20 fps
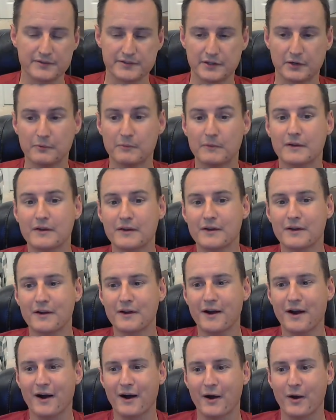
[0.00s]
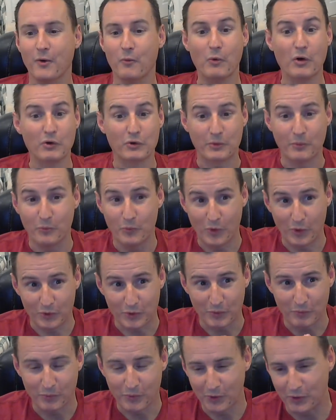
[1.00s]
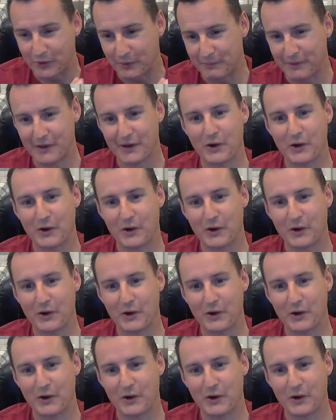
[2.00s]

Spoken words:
So welcome, welcome, welcome.